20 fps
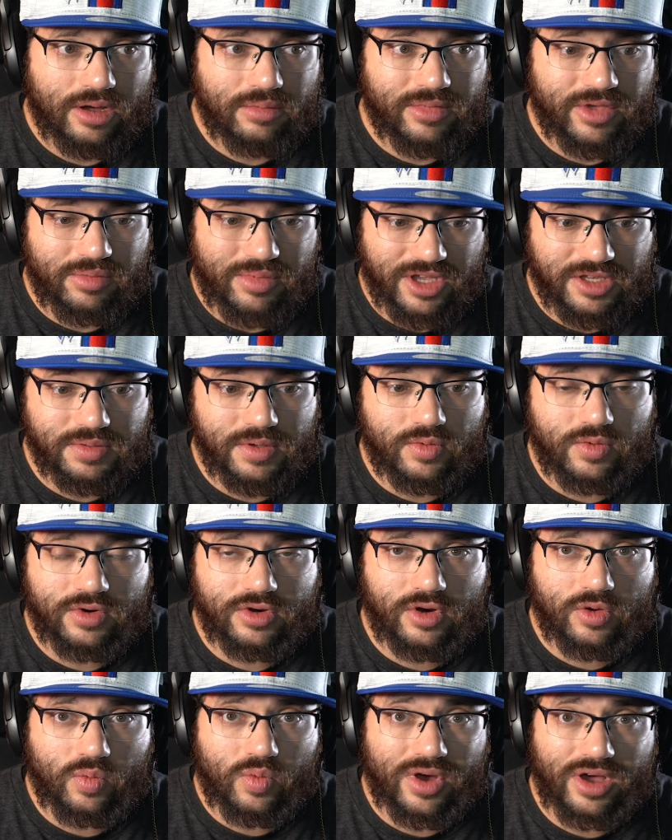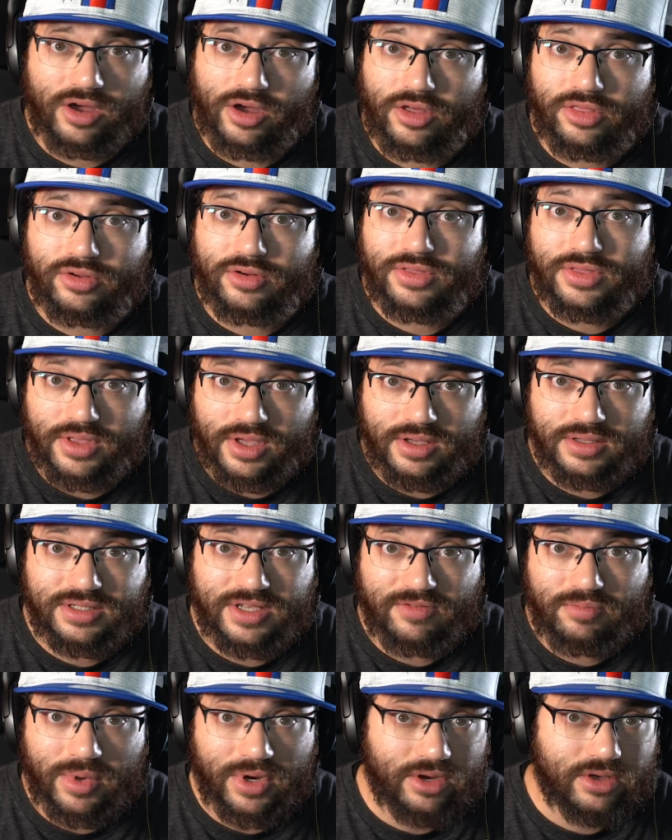It makes me wonder what other
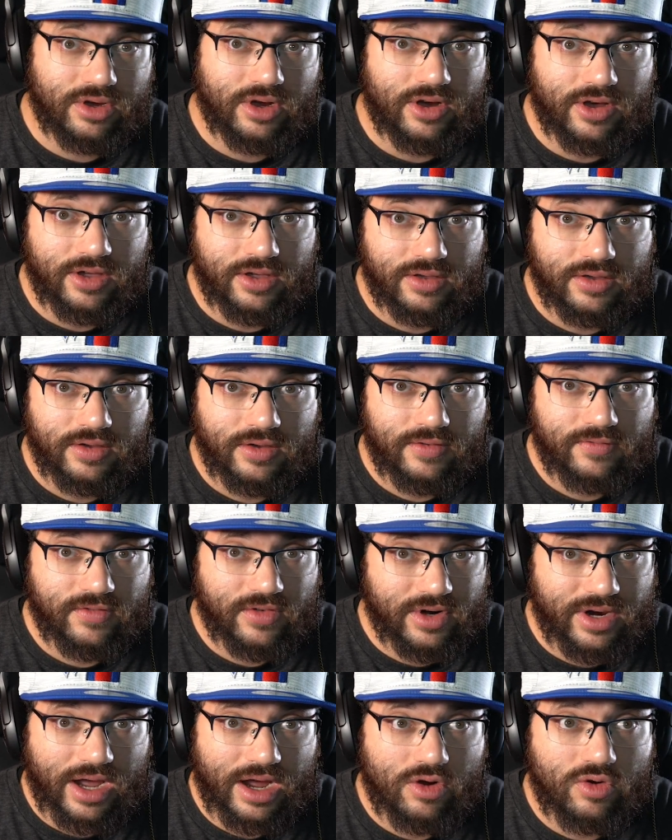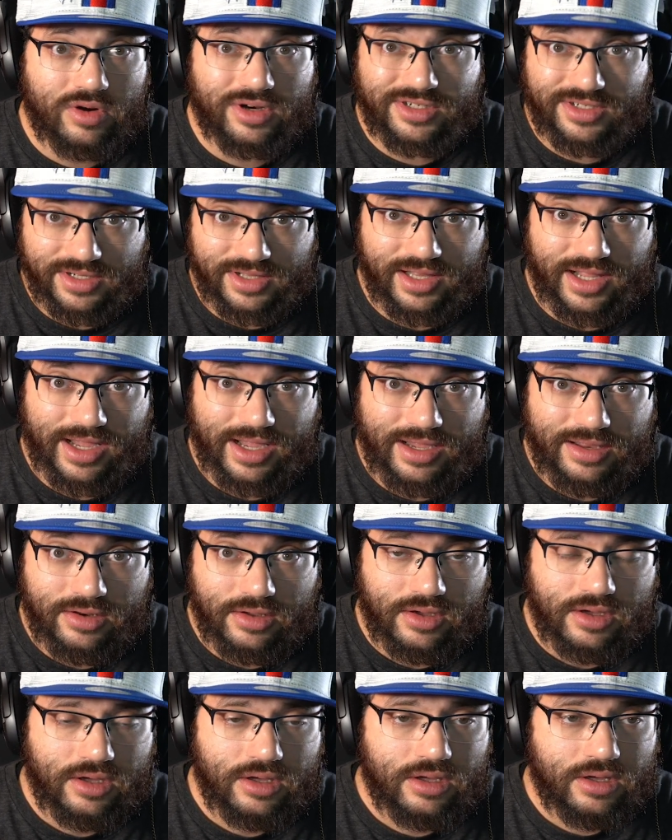things have been cut for now or
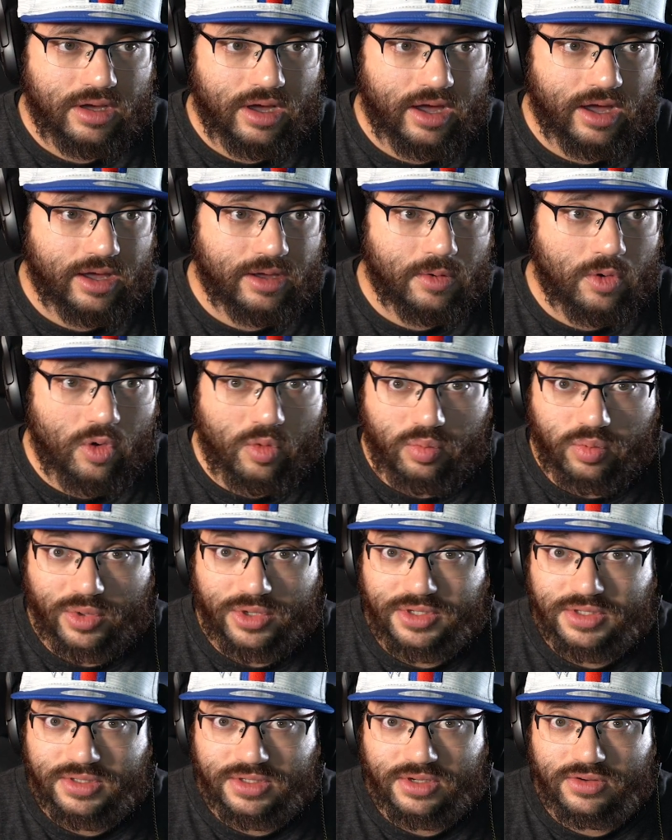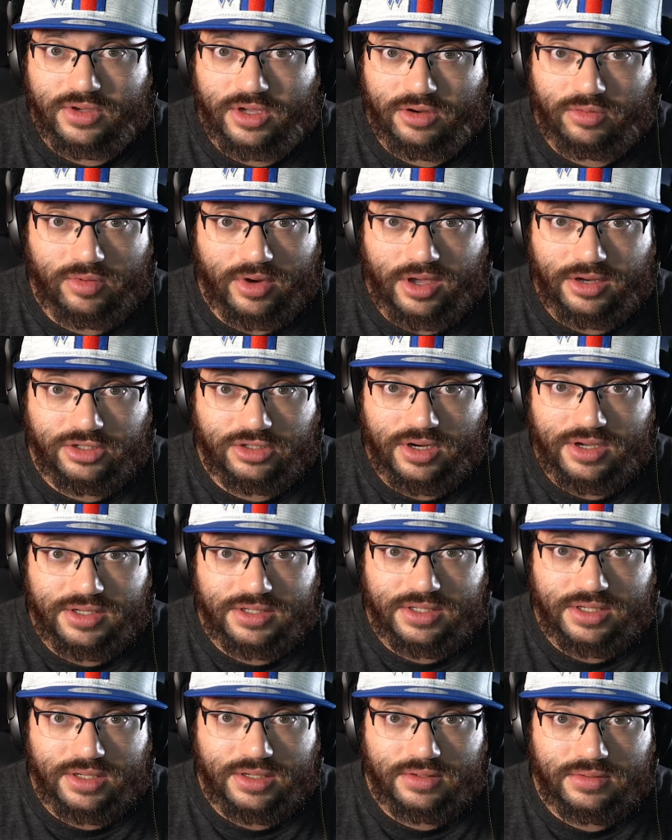delayed. I hope we still get ray
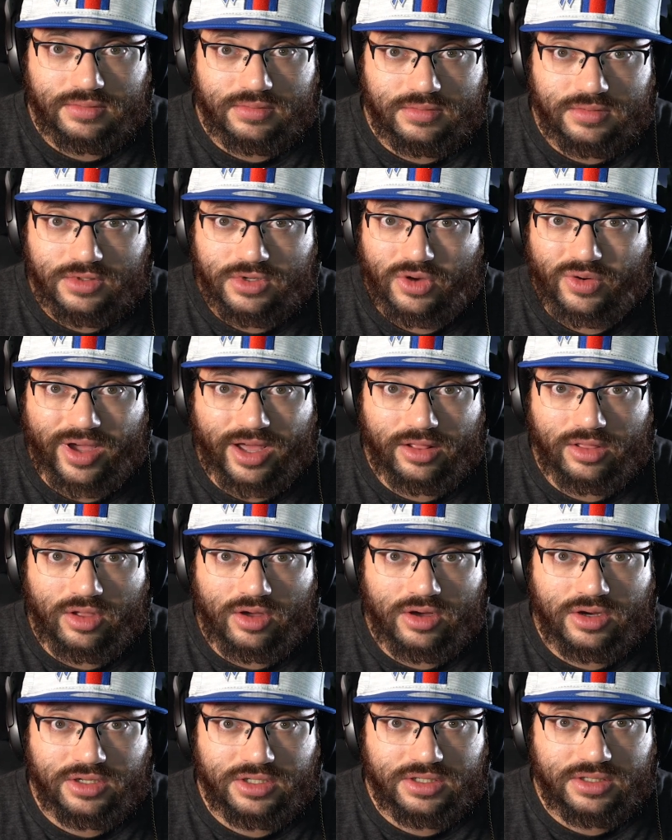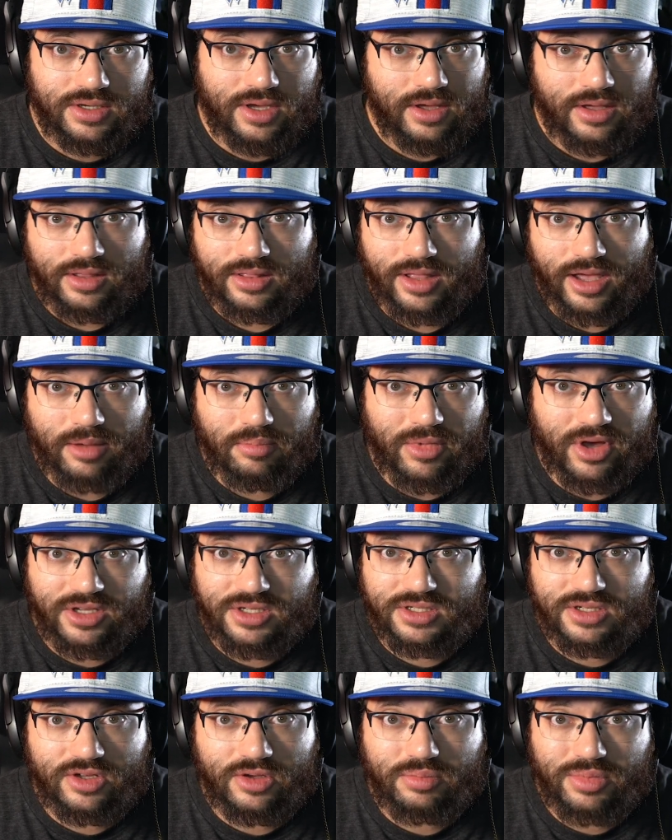tracing, you know, at launch. That
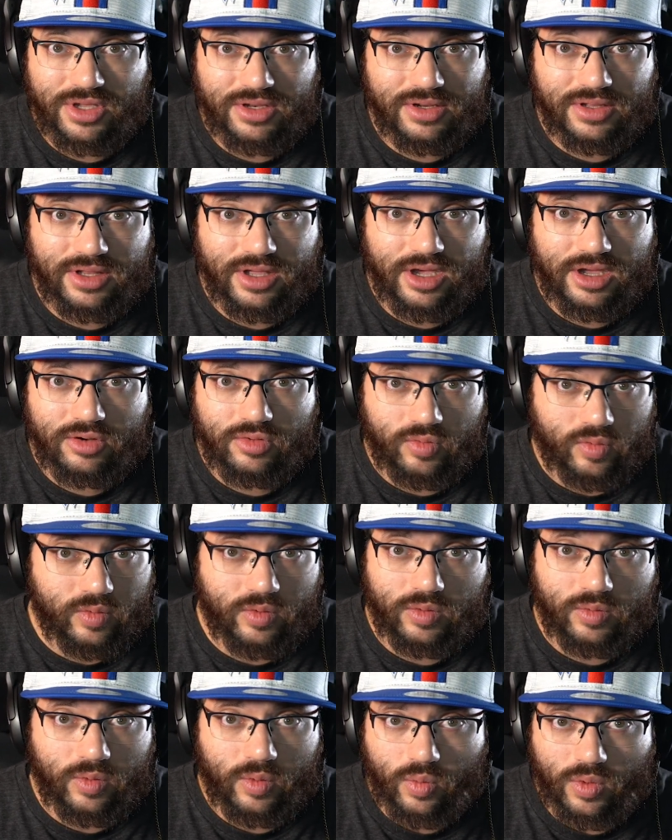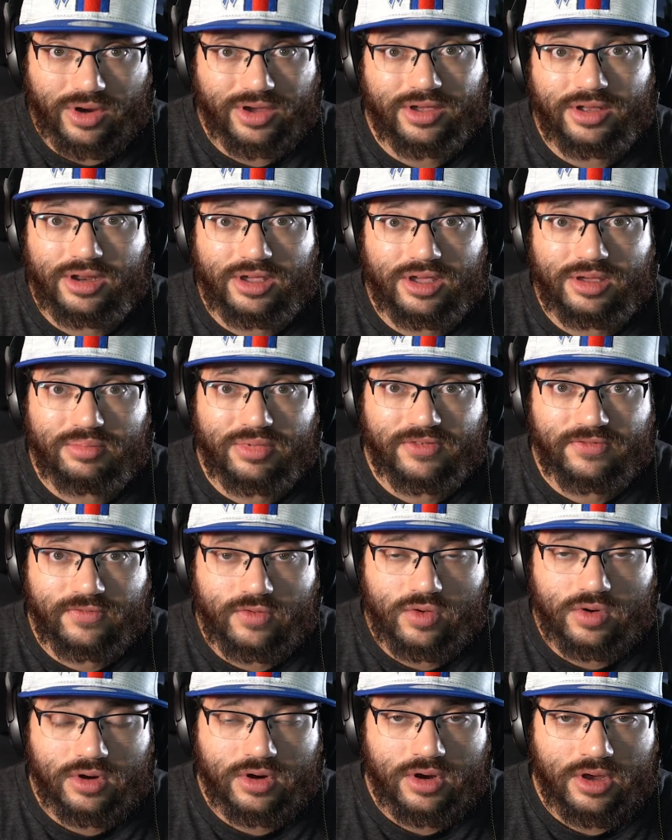might still be delayed. We weren't getting it
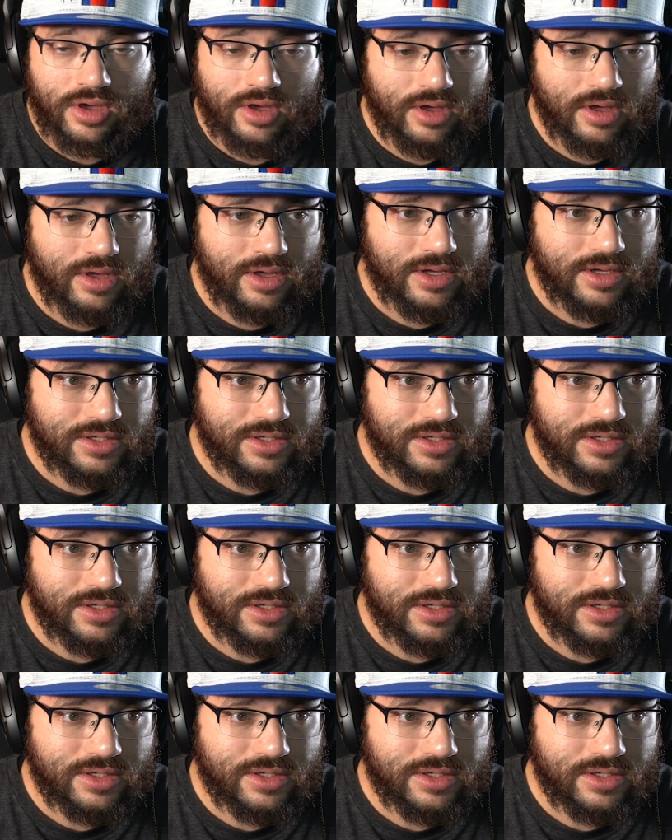before.